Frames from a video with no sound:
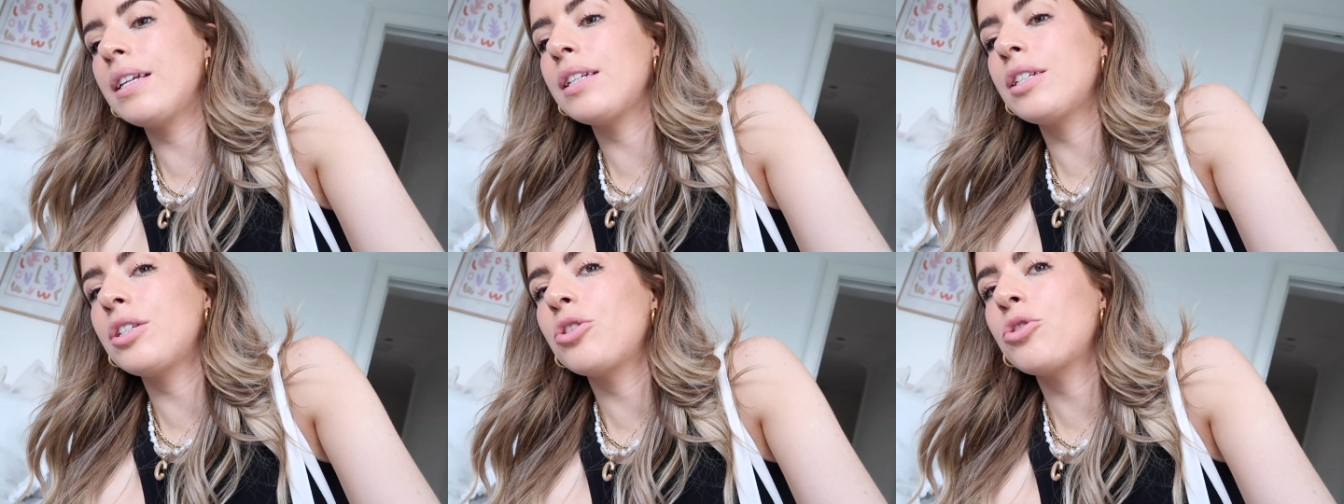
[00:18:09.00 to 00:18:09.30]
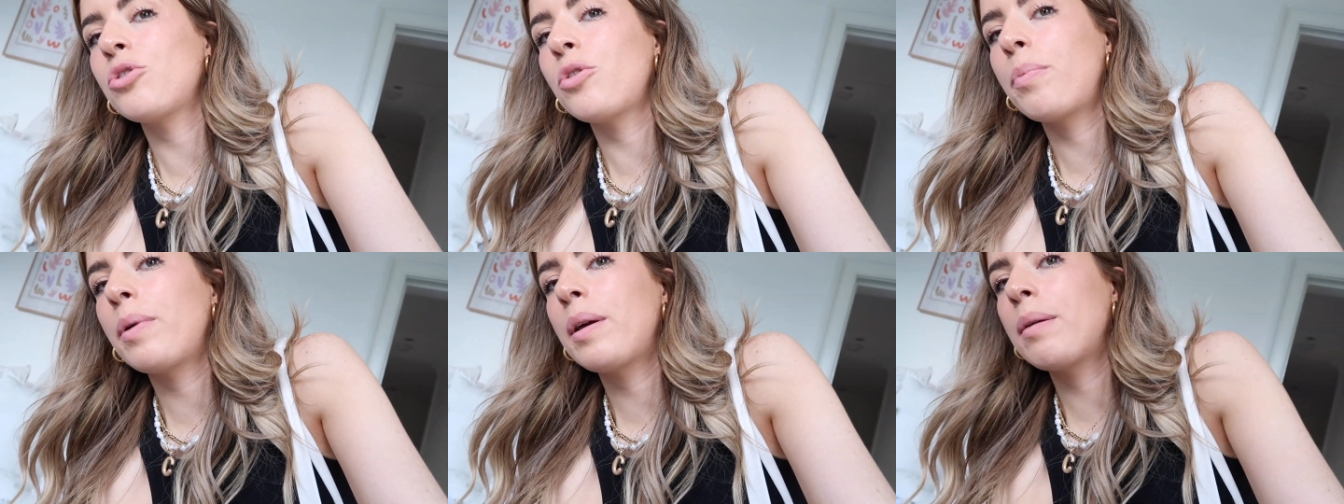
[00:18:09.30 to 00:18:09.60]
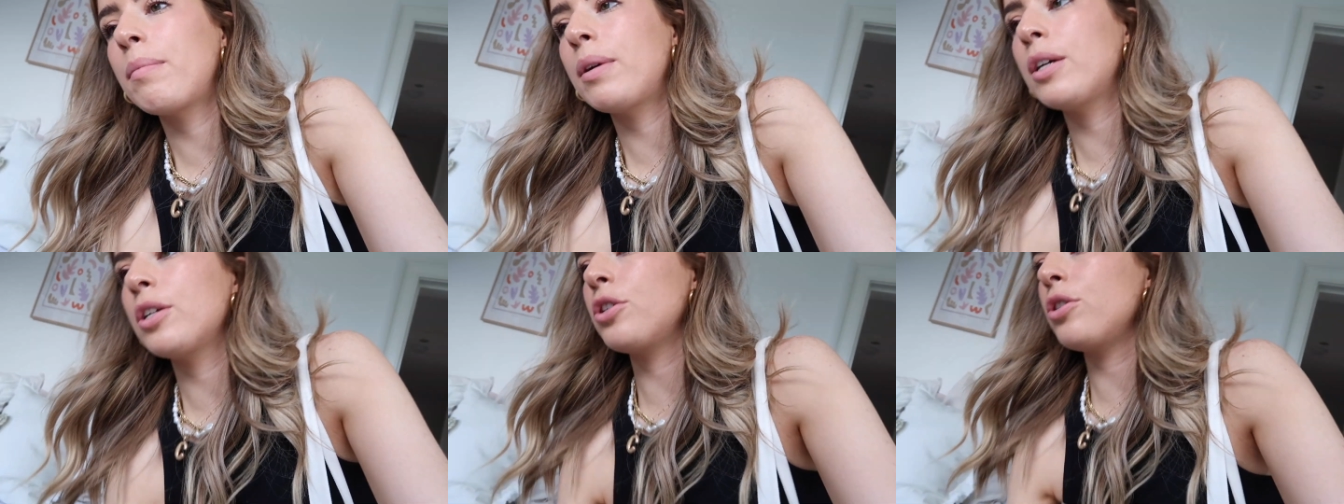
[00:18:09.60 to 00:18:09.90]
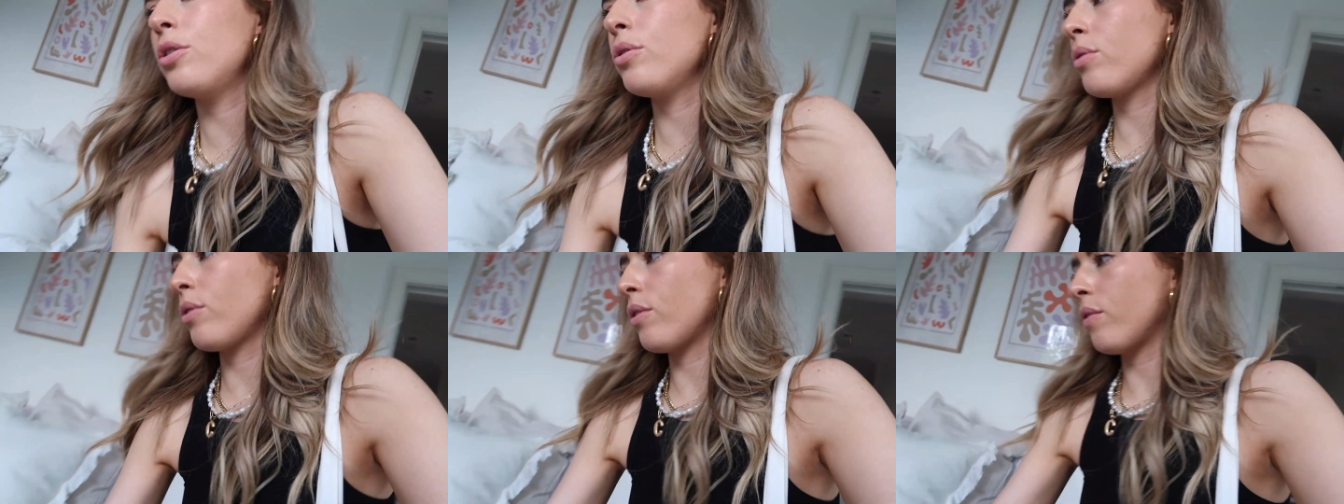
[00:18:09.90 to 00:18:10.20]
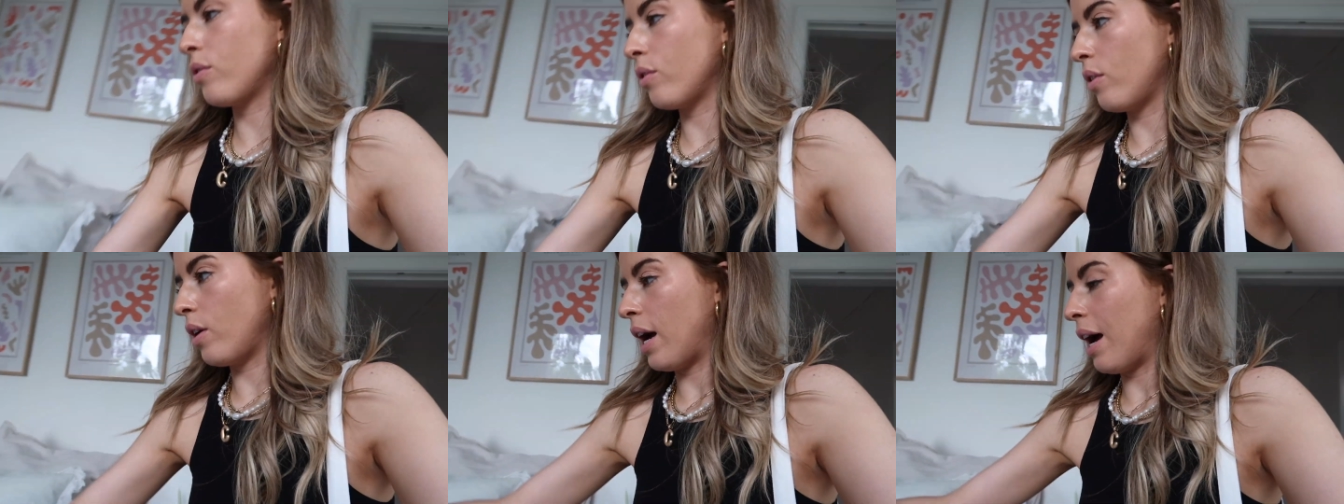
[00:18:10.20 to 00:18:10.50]
just dropping my shoes on the
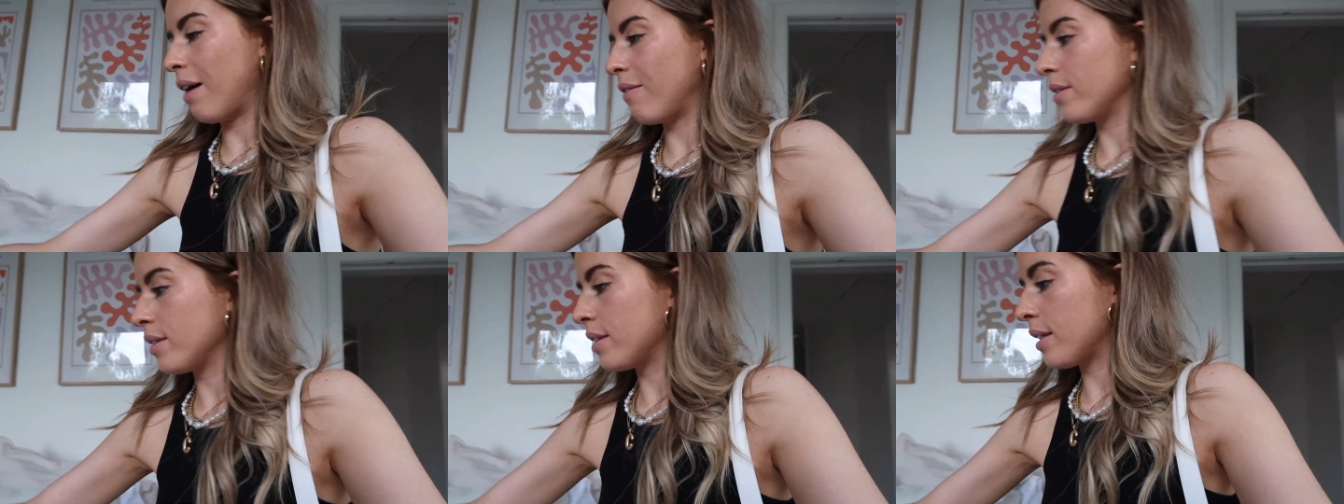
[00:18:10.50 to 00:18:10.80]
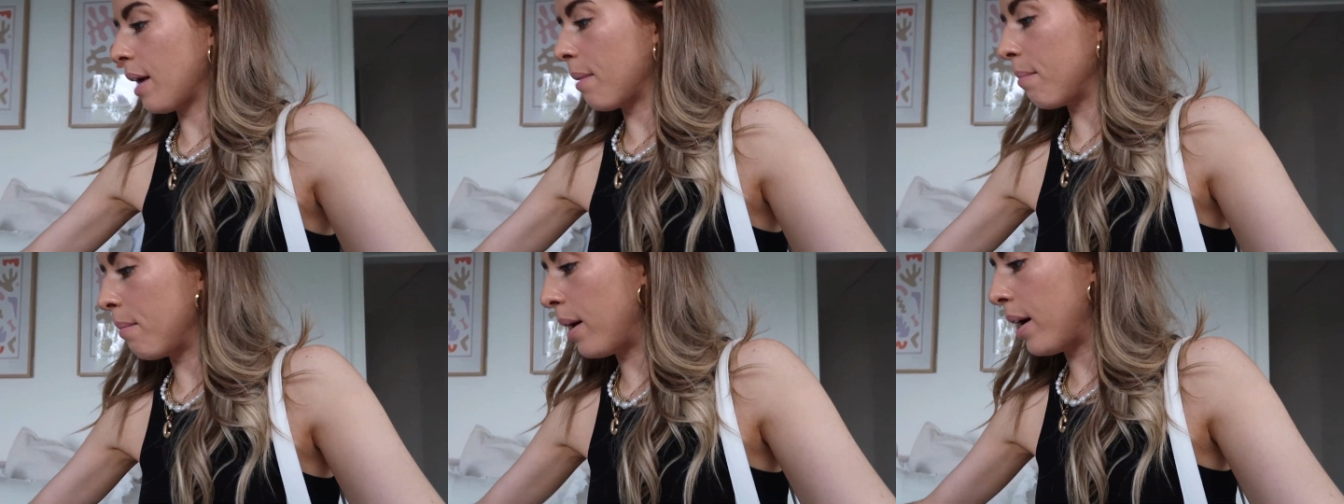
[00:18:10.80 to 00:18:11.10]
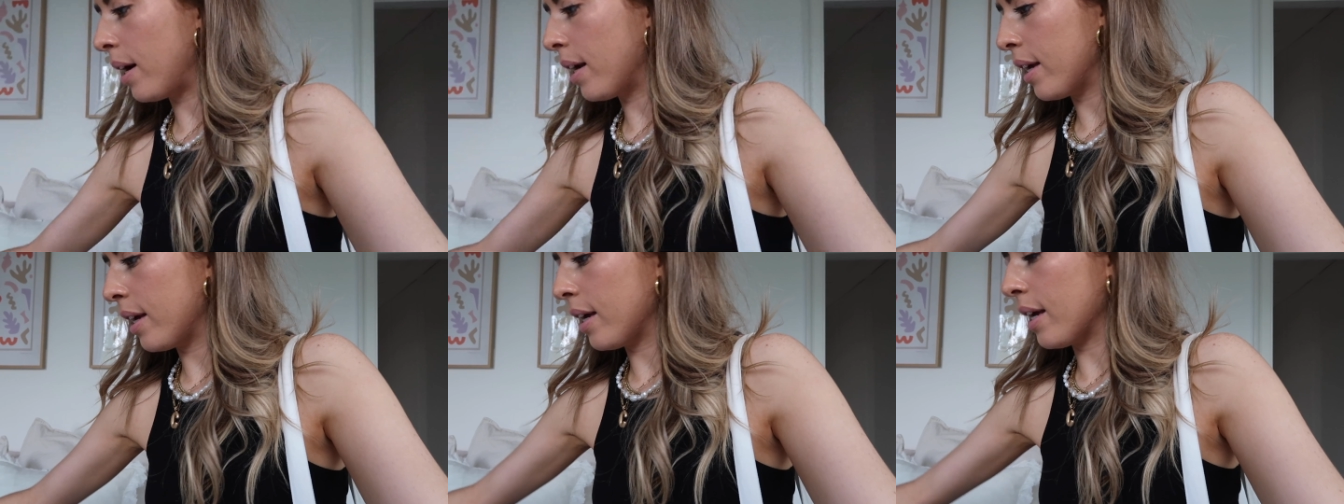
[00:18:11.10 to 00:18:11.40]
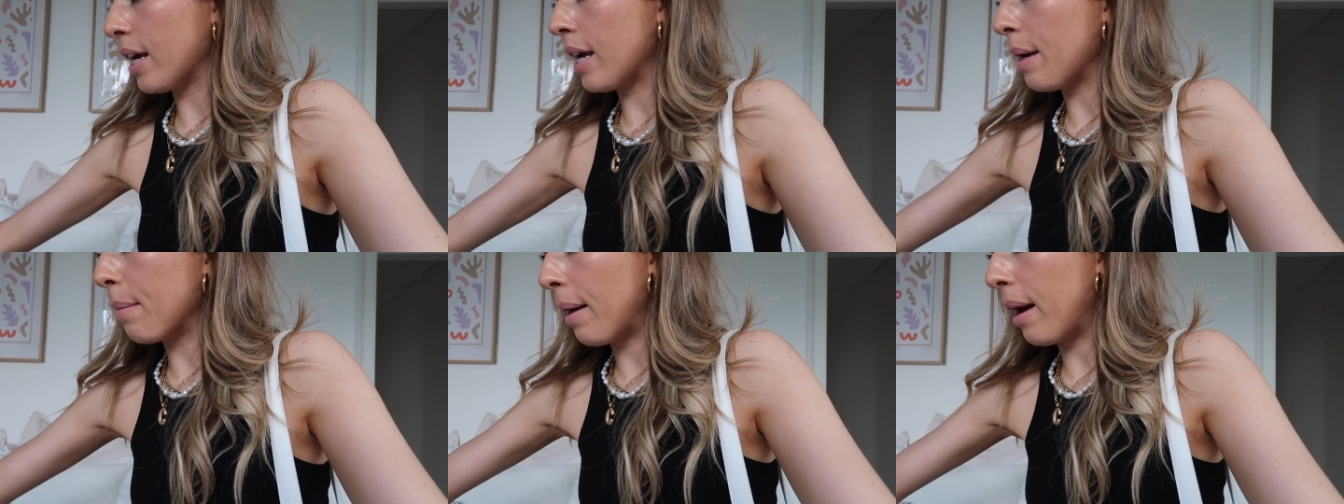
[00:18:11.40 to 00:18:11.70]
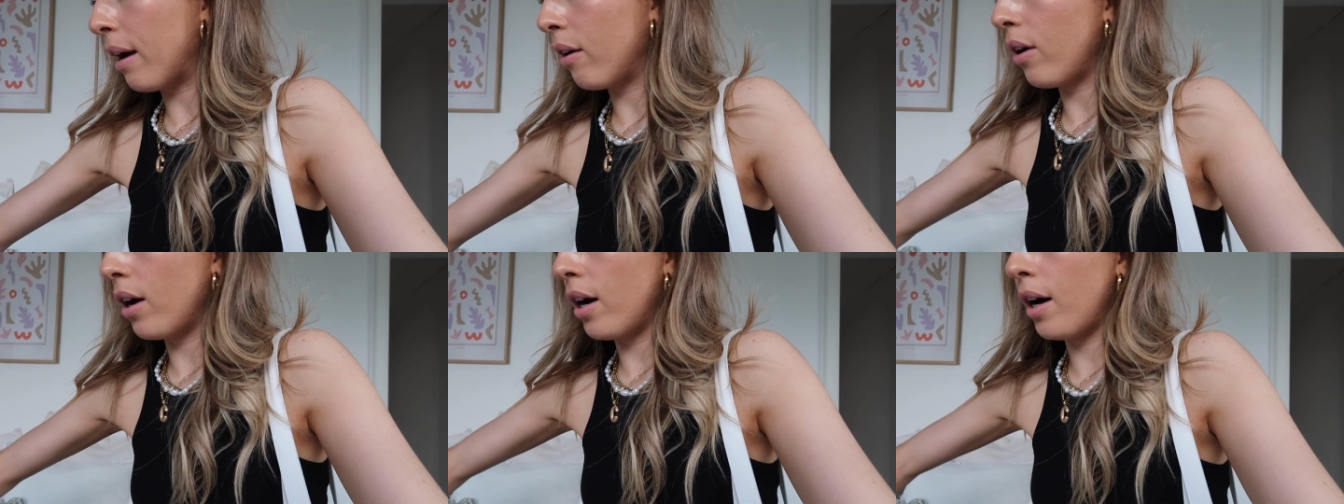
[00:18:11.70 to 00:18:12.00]
floor. I haven't set my
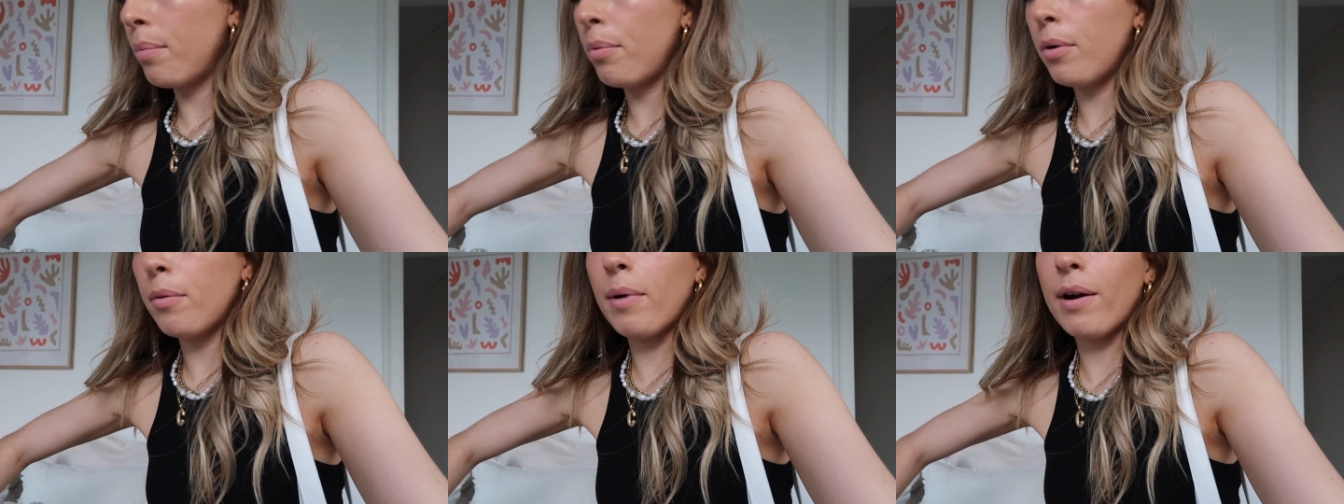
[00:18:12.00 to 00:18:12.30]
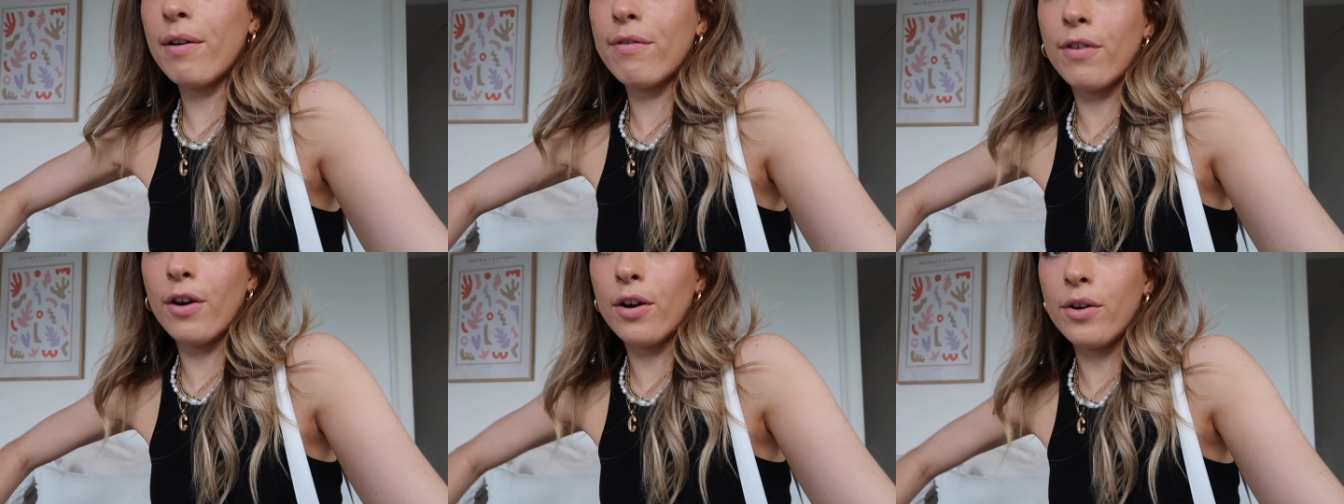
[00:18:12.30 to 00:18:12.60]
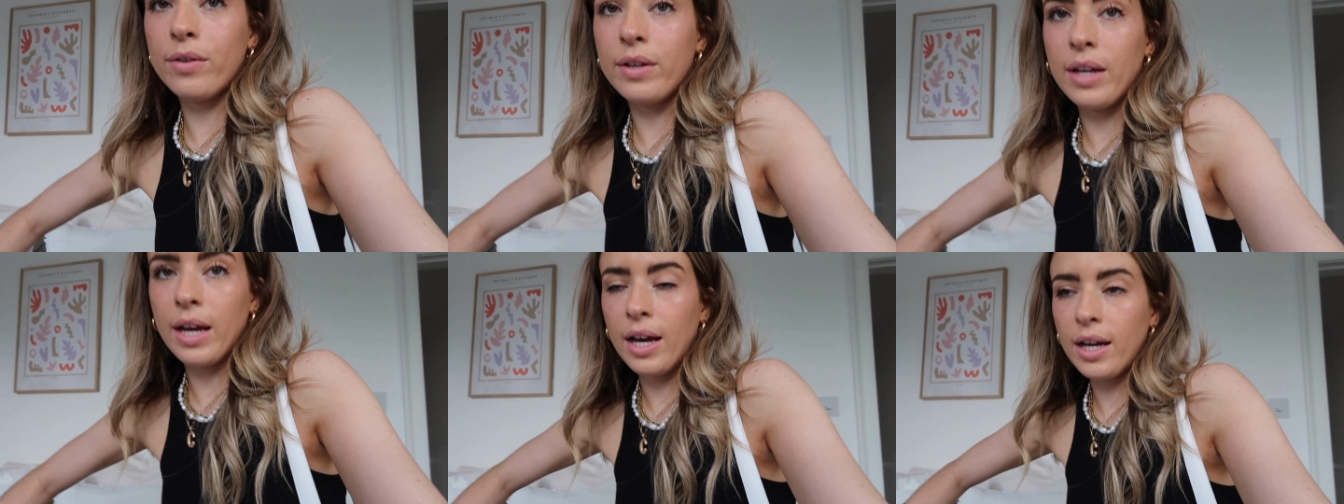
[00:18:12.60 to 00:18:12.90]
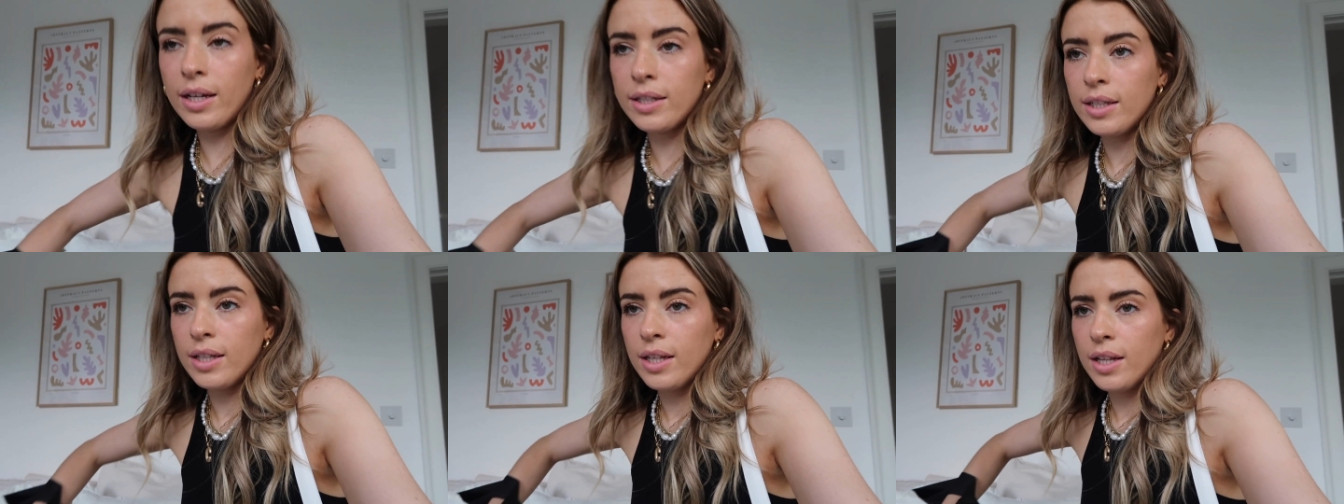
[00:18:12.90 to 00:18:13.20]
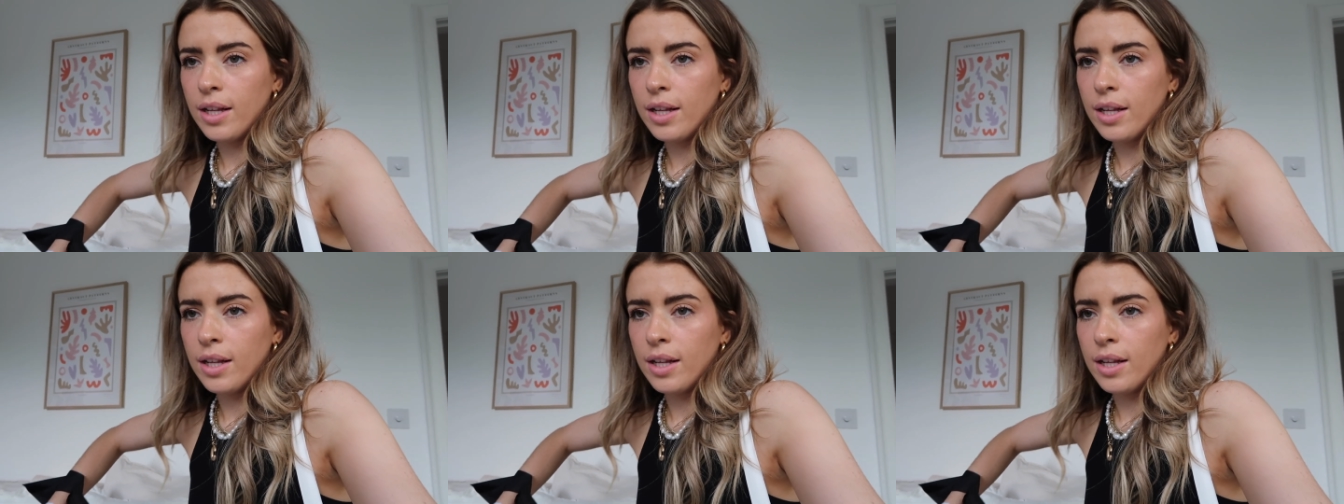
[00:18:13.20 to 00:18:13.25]
email up on my phone yet.